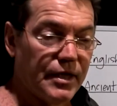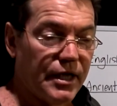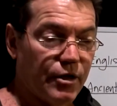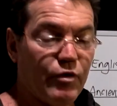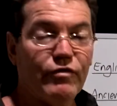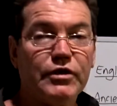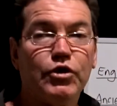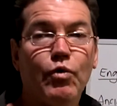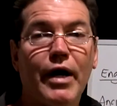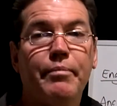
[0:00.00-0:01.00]
equivalent to
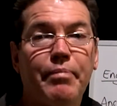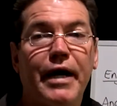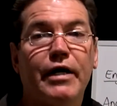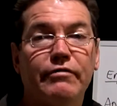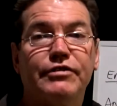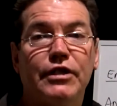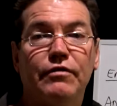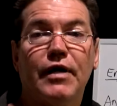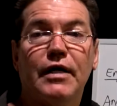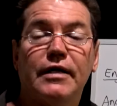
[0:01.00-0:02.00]
1 pound of
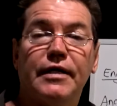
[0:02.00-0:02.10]
silver.